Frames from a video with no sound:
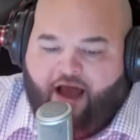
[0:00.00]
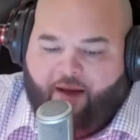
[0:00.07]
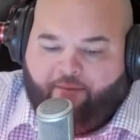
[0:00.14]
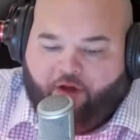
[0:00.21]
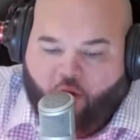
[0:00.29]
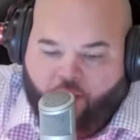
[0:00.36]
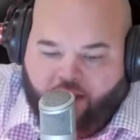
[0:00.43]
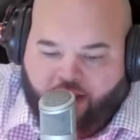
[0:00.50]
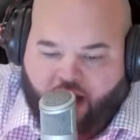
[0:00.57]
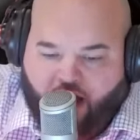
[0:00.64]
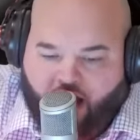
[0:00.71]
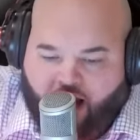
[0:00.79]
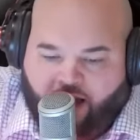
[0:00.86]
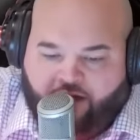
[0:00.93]
I'm going
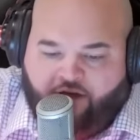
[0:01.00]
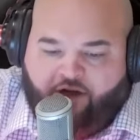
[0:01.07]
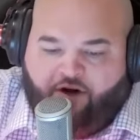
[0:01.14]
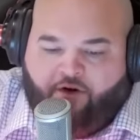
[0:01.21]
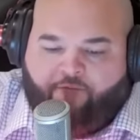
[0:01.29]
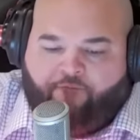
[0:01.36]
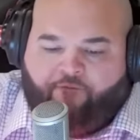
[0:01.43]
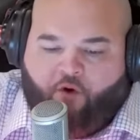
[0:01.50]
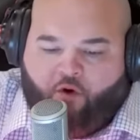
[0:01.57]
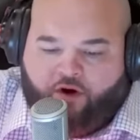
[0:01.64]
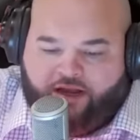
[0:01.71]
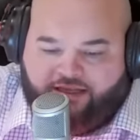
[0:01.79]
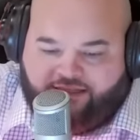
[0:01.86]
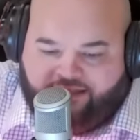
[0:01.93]
under
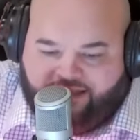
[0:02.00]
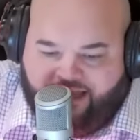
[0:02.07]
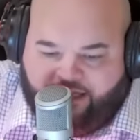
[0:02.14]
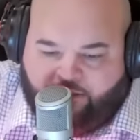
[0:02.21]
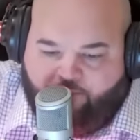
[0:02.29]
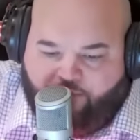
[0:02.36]
46.